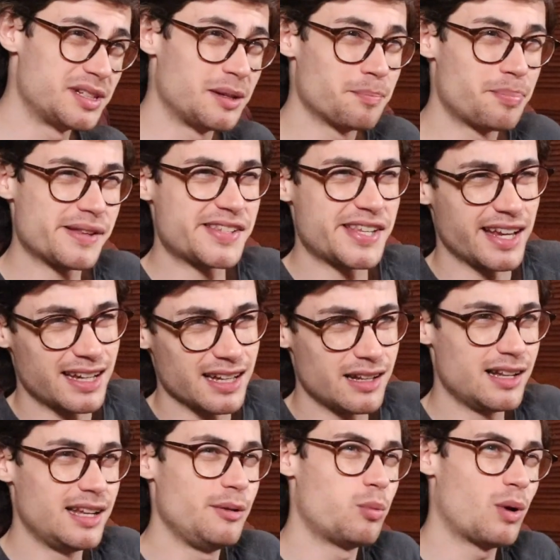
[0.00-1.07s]
didn't
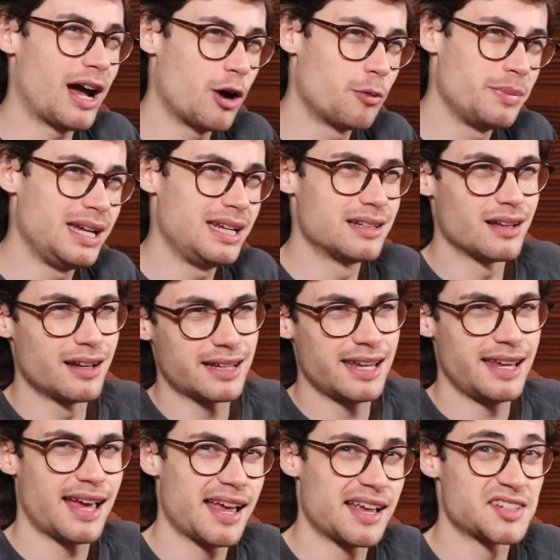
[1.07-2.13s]
particularly wow me like
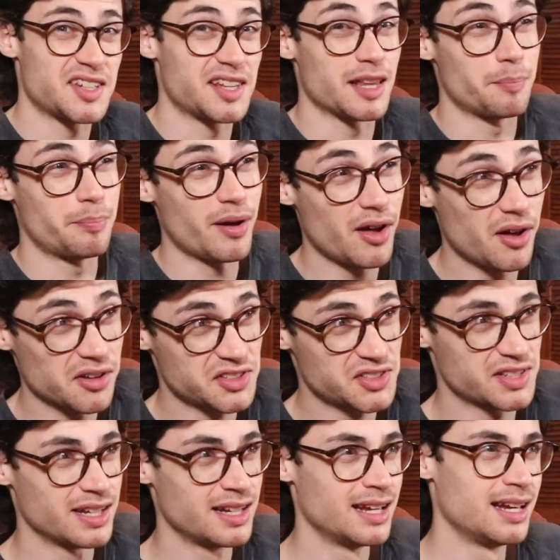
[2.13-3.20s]
he has in the past.